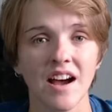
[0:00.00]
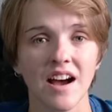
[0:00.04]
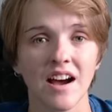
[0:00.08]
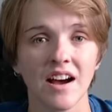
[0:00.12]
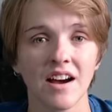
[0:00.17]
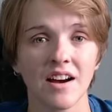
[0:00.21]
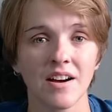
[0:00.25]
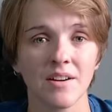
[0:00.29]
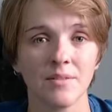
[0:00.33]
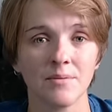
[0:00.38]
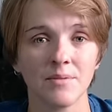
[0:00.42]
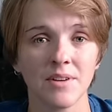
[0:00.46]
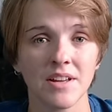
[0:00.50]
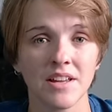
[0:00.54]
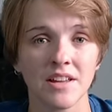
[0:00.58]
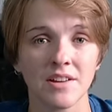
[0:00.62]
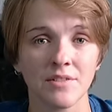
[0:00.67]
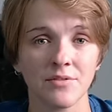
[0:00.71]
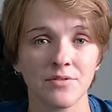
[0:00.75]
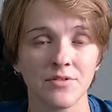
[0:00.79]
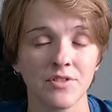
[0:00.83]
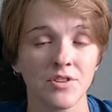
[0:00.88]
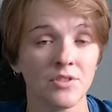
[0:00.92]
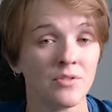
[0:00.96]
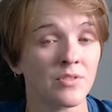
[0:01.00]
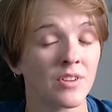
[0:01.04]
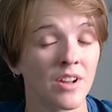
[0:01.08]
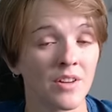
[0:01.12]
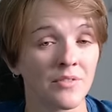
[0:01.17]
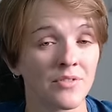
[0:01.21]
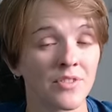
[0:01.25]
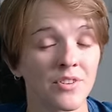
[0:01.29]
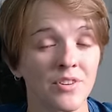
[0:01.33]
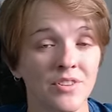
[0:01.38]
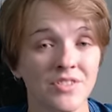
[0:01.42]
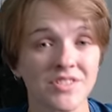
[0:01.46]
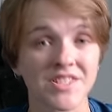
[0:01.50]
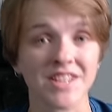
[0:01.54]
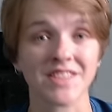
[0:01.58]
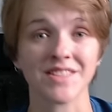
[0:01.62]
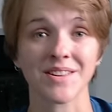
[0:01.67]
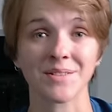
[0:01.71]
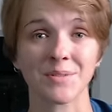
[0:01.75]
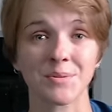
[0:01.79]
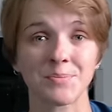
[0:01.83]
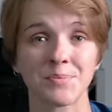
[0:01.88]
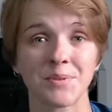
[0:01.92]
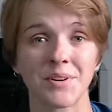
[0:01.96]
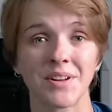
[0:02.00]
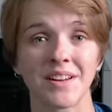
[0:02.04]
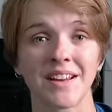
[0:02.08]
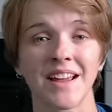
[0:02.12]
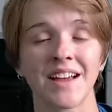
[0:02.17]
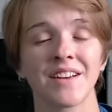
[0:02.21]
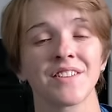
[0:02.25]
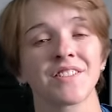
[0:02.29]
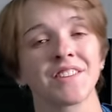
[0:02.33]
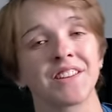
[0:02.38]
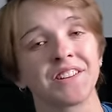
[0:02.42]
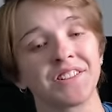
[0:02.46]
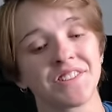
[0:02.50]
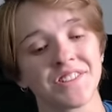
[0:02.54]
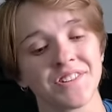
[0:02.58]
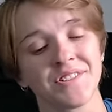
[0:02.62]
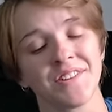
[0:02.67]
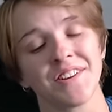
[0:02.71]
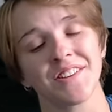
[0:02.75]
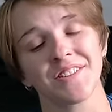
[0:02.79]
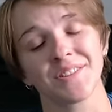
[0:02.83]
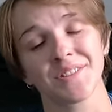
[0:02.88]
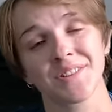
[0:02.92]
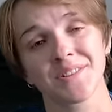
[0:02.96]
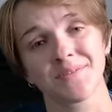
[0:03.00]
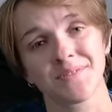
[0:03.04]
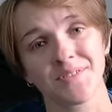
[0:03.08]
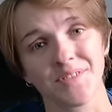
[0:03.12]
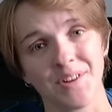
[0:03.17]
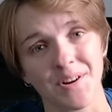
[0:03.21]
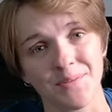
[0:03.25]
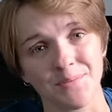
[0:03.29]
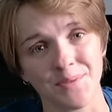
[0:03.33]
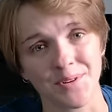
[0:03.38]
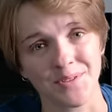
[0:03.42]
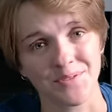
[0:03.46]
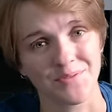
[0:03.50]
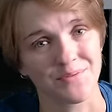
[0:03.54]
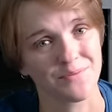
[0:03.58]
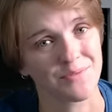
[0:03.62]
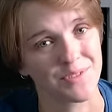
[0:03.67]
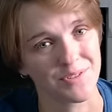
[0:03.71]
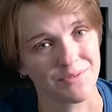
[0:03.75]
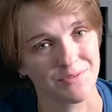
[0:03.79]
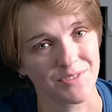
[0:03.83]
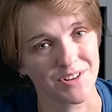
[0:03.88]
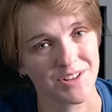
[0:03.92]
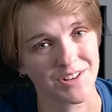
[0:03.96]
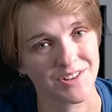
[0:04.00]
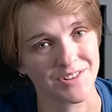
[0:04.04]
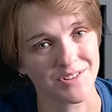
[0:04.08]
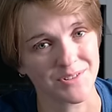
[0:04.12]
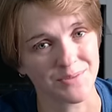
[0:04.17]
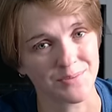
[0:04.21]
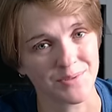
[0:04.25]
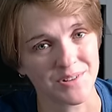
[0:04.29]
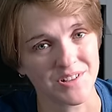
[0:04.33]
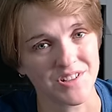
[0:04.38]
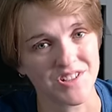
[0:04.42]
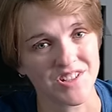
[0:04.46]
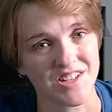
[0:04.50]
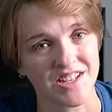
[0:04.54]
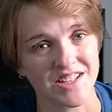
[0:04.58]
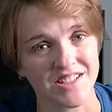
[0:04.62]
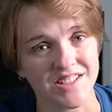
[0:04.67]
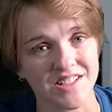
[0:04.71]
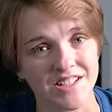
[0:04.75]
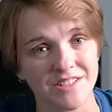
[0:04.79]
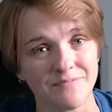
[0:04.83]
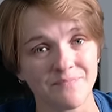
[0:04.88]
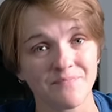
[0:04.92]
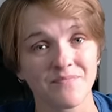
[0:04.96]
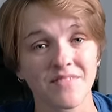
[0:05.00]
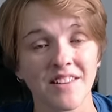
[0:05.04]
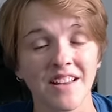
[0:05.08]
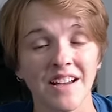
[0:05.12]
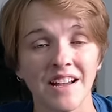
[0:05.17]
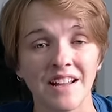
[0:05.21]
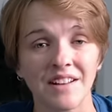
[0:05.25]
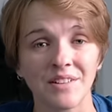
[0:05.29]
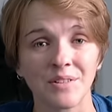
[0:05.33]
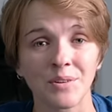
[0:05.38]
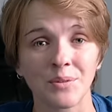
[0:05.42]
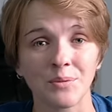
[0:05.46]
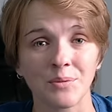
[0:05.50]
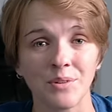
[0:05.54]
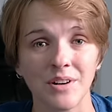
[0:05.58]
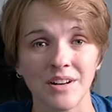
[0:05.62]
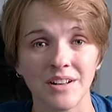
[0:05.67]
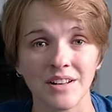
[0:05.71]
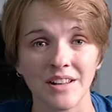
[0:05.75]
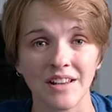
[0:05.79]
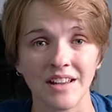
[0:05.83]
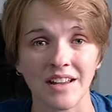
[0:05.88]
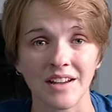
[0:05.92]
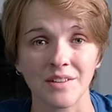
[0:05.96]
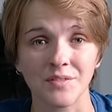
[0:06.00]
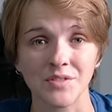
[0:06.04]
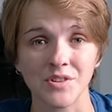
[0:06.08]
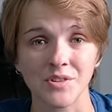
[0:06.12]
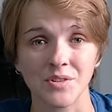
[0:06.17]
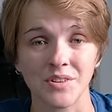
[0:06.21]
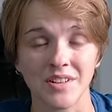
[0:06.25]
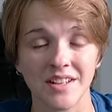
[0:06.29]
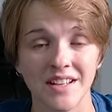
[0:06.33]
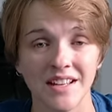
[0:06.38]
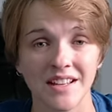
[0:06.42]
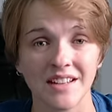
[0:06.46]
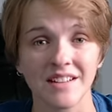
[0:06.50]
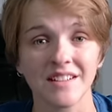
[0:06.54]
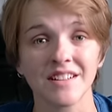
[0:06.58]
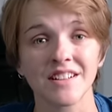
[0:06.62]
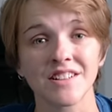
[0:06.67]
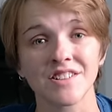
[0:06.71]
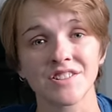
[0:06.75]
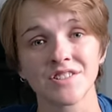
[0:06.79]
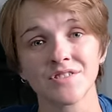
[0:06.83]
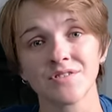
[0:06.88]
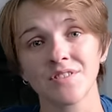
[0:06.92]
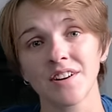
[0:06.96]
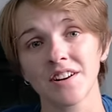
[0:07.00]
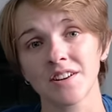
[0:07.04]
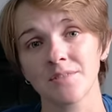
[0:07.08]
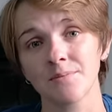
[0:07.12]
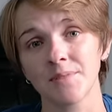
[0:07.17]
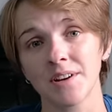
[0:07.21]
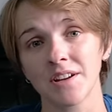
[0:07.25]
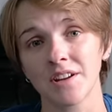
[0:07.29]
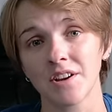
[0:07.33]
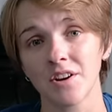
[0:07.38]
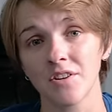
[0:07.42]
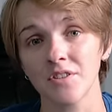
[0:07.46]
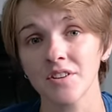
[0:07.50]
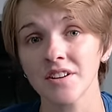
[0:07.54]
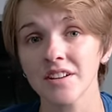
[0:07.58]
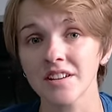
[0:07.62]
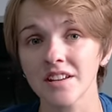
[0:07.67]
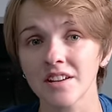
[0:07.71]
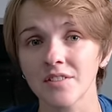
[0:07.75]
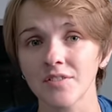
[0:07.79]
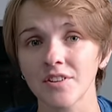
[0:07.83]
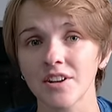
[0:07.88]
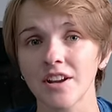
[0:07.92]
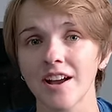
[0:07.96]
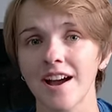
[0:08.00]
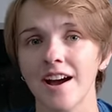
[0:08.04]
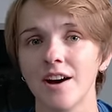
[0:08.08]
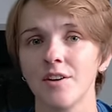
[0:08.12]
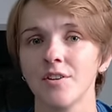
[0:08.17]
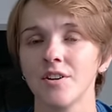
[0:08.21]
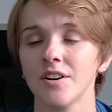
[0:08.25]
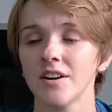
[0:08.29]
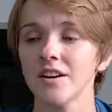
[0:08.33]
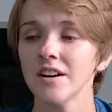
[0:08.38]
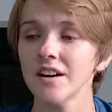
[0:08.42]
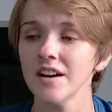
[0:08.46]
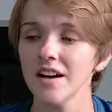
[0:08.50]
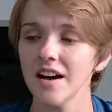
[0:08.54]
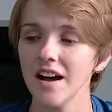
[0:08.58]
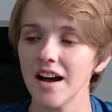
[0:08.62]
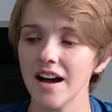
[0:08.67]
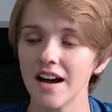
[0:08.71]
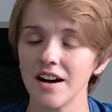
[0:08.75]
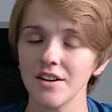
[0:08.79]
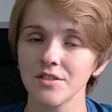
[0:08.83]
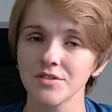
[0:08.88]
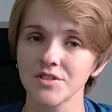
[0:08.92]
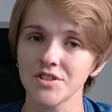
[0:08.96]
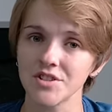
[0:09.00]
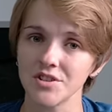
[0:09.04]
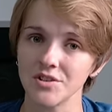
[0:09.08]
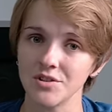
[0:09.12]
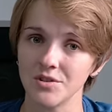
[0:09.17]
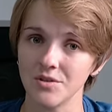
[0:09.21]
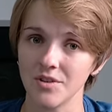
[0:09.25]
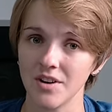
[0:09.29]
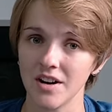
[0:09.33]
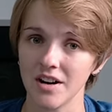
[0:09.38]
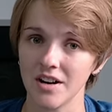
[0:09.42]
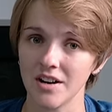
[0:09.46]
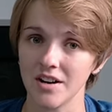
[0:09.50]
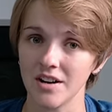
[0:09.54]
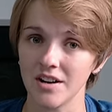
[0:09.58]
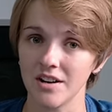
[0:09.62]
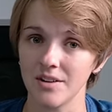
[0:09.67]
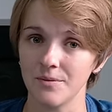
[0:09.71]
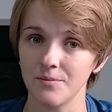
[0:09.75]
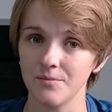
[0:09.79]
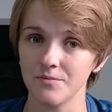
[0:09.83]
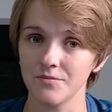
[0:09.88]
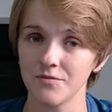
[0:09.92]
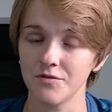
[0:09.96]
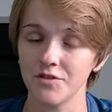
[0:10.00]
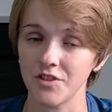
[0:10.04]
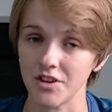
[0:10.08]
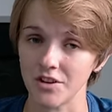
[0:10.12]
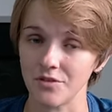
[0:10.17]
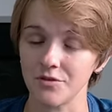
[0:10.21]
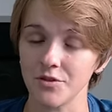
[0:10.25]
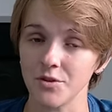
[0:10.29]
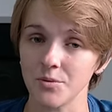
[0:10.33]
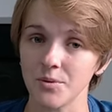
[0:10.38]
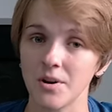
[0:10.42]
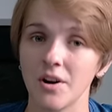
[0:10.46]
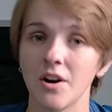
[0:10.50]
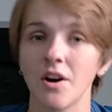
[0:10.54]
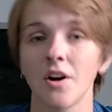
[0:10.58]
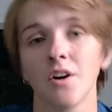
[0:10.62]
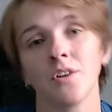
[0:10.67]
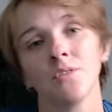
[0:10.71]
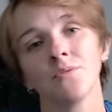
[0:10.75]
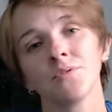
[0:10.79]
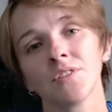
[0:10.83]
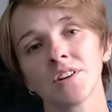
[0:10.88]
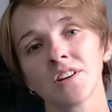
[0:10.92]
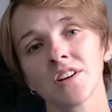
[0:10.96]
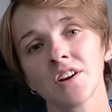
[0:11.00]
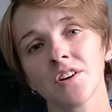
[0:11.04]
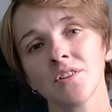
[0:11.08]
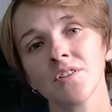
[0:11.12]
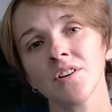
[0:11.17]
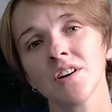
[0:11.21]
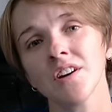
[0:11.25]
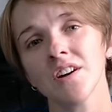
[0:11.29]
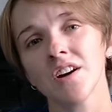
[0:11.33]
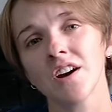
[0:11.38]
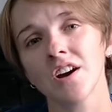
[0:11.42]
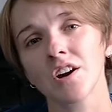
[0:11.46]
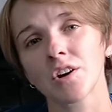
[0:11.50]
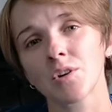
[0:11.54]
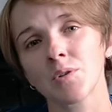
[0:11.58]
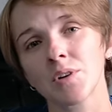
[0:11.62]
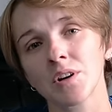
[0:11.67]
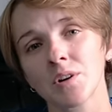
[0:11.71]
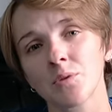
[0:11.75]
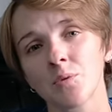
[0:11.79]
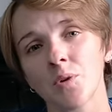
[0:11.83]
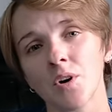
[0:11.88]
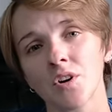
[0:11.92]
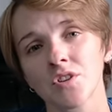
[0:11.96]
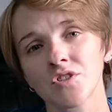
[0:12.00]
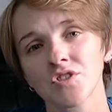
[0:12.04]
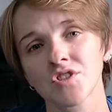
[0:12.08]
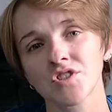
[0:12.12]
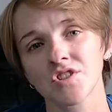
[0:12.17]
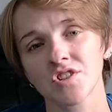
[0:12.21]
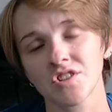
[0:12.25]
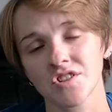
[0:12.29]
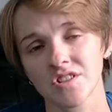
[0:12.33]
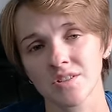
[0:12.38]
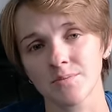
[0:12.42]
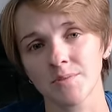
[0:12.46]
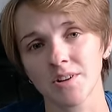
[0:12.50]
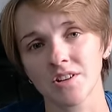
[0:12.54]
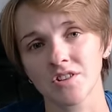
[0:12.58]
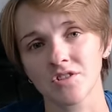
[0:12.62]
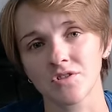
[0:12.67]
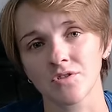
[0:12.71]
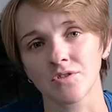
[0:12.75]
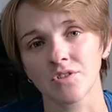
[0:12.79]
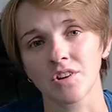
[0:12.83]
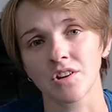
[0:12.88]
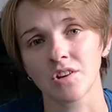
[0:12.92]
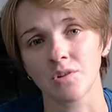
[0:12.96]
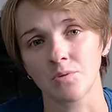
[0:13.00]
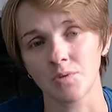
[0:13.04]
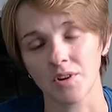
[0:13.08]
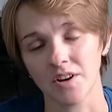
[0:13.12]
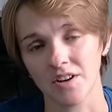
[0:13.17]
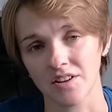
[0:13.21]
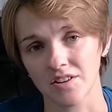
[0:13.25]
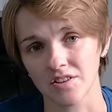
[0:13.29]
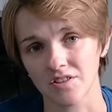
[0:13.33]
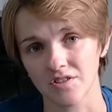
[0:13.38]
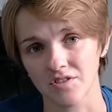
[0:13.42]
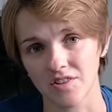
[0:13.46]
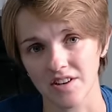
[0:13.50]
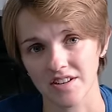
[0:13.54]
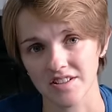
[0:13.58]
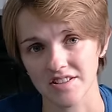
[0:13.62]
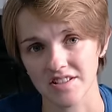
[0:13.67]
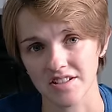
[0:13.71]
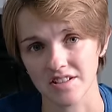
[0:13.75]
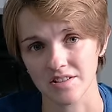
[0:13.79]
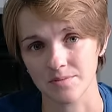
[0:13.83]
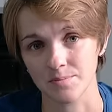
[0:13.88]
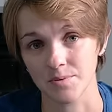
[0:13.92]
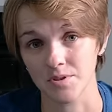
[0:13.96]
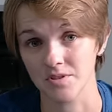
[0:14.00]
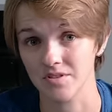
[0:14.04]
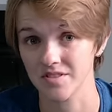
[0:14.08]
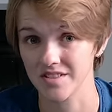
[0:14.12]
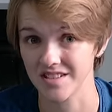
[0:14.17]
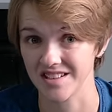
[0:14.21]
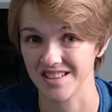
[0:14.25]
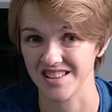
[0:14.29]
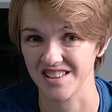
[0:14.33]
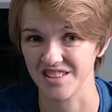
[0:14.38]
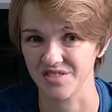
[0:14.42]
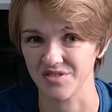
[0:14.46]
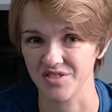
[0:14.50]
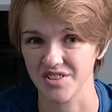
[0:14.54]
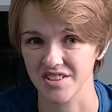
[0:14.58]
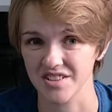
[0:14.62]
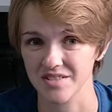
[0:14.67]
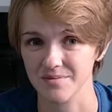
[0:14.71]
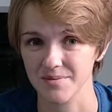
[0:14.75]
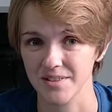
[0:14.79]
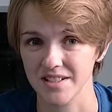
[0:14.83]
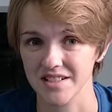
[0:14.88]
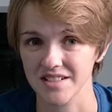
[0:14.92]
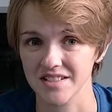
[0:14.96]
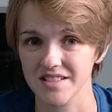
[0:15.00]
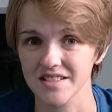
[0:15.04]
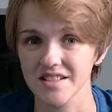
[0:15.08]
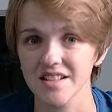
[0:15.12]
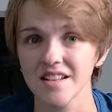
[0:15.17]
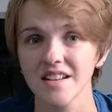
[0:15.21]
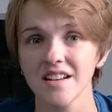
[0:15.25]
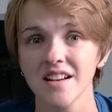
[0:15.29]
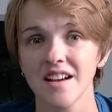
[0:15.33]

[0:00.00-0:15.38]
If you love the content that we're putting out, then do hit the subscribe button. We really do appreciate it. And while I have you here, I do recommend going and giving our how to fit your footwear at home video a quick watch just to make sure that you're wearing the correct size boots in the first place.